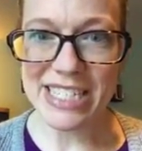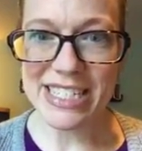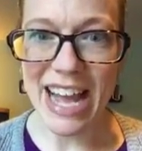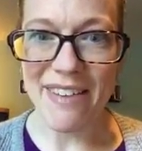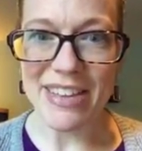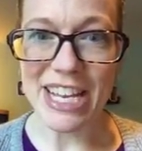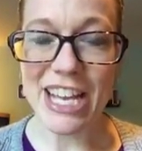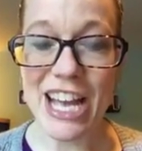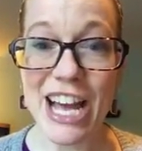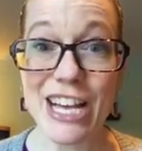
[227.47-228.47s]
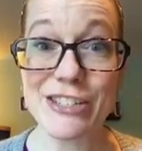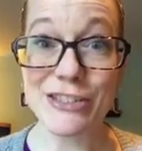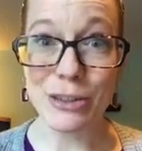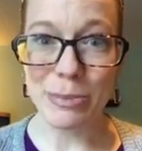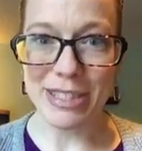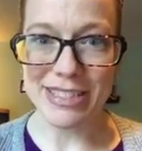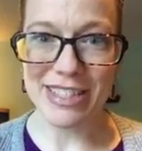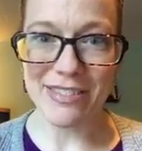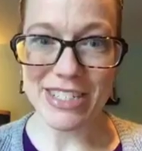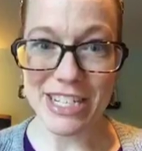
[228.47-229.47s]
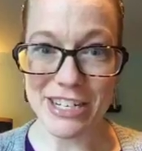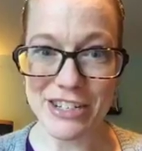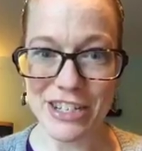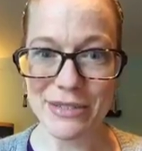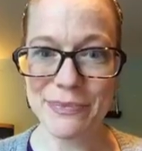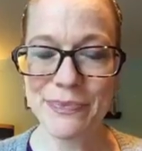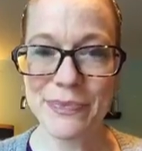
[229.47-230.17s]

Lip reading: as having a surplus of attention.